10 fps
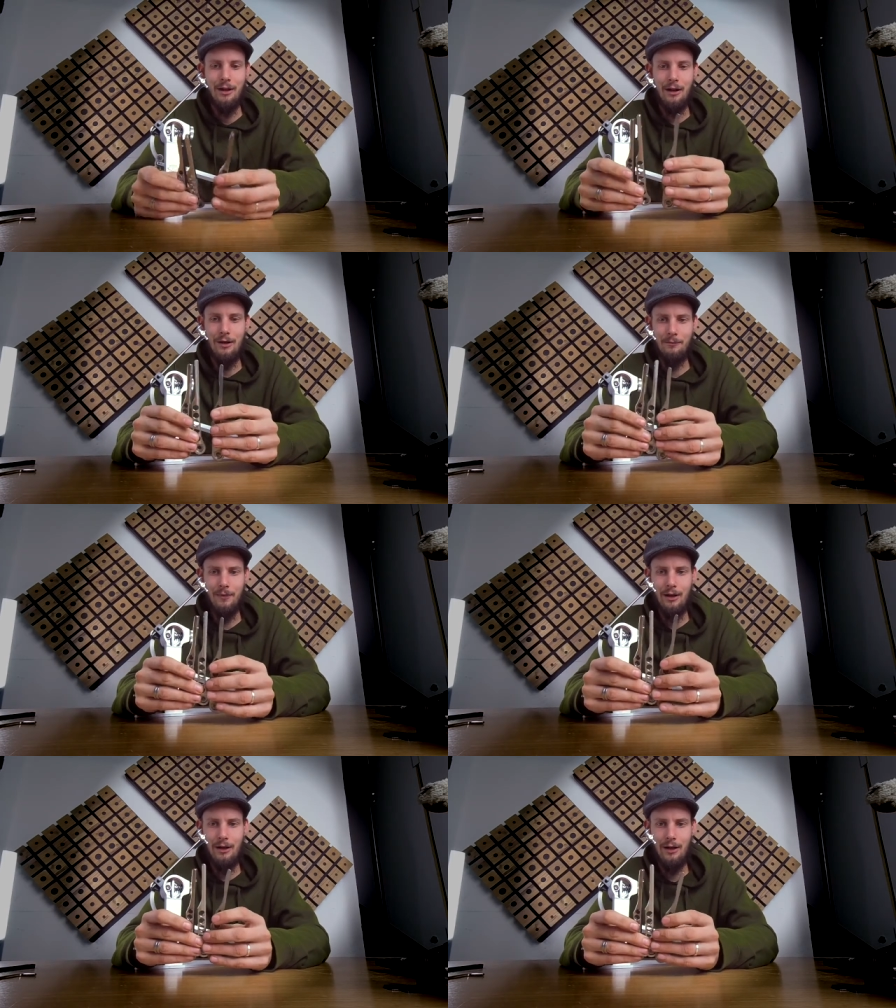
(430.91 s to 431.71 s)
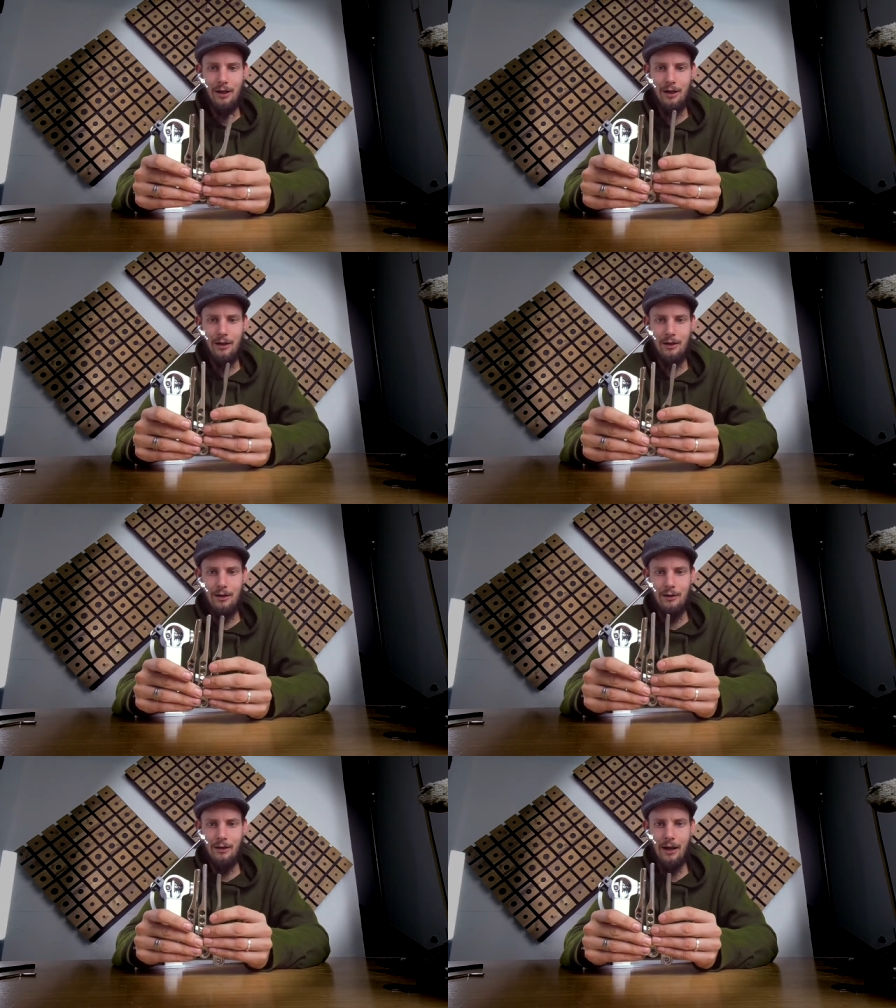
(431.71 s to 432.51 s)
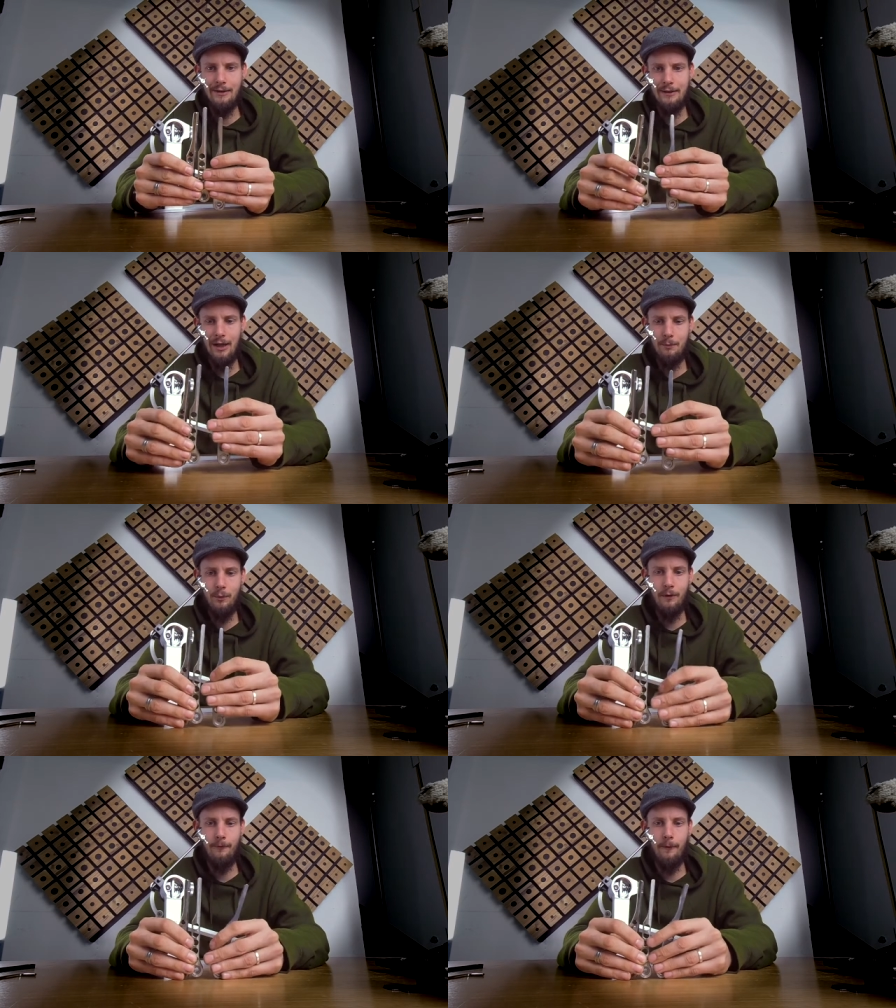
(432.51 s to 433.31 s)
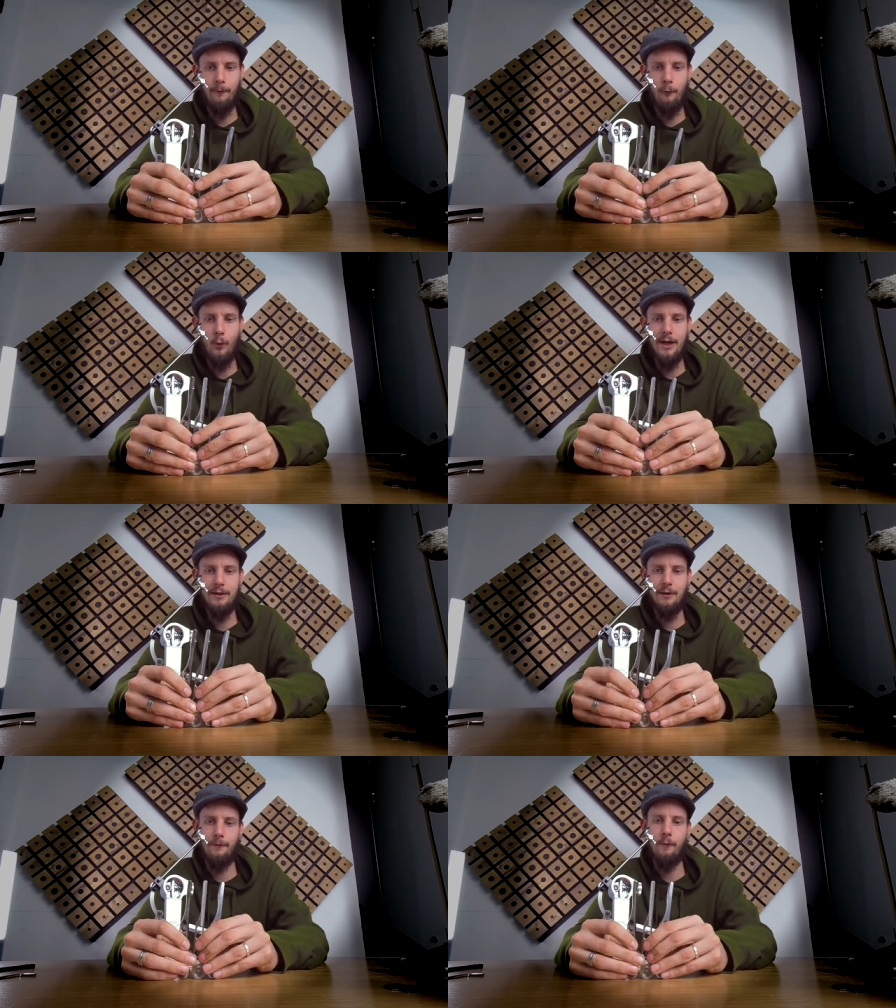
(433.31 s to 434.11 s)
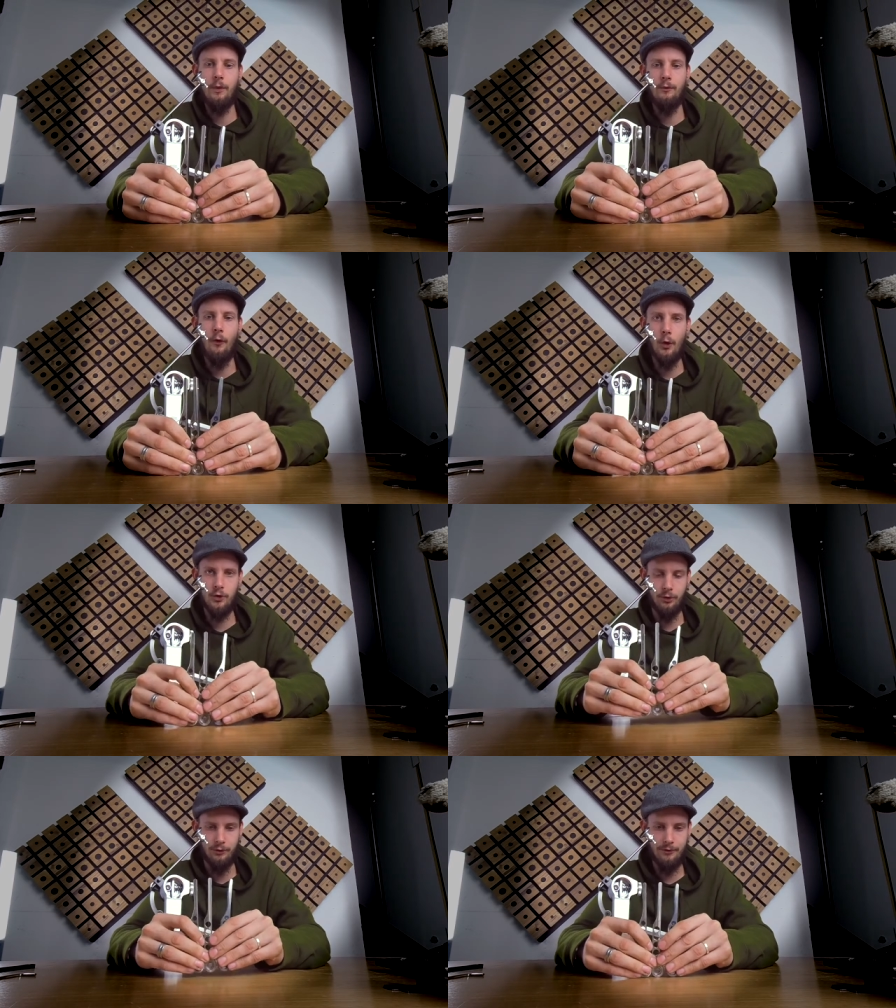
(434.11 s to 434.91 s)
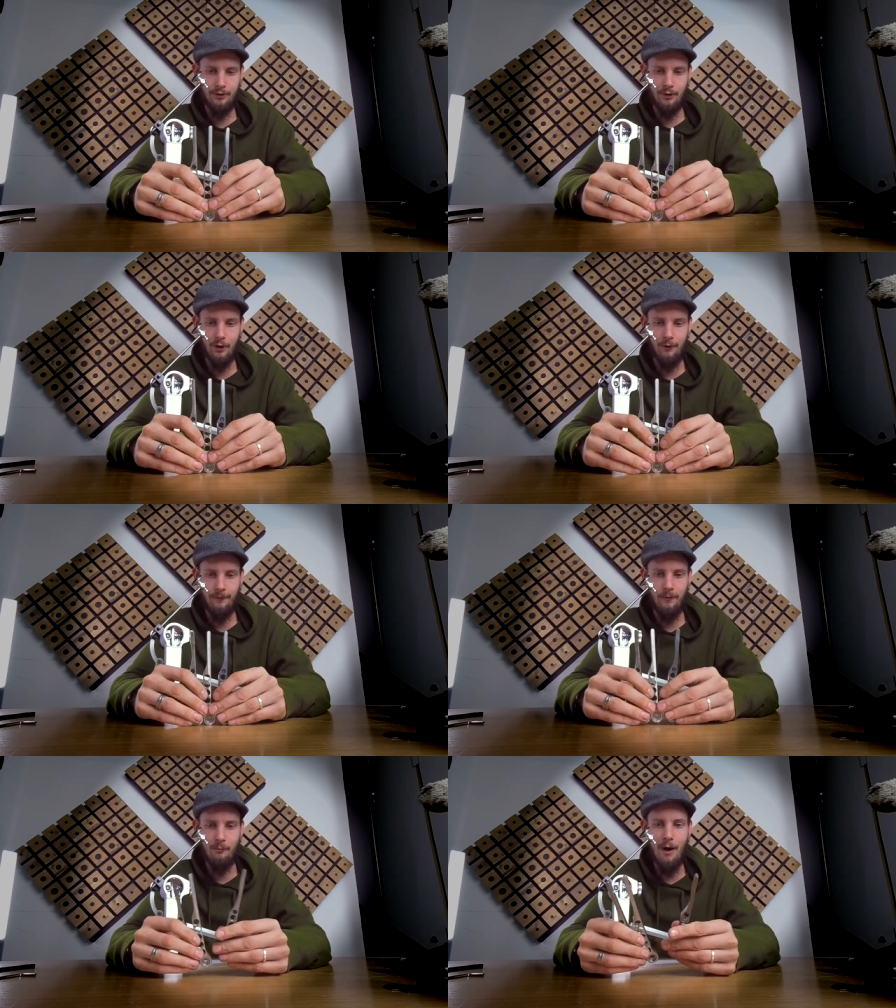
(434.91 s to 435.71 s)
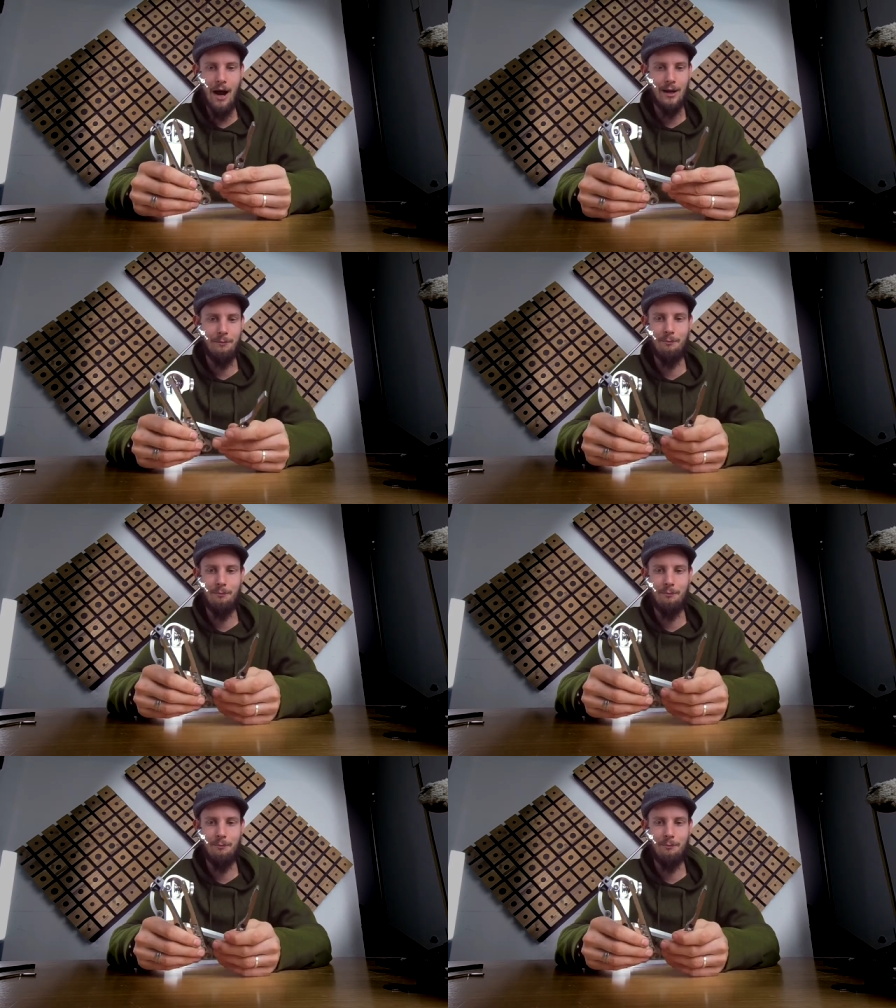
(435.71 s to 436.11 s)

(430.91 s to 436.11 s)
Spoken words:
I ended up with 3 different versions of my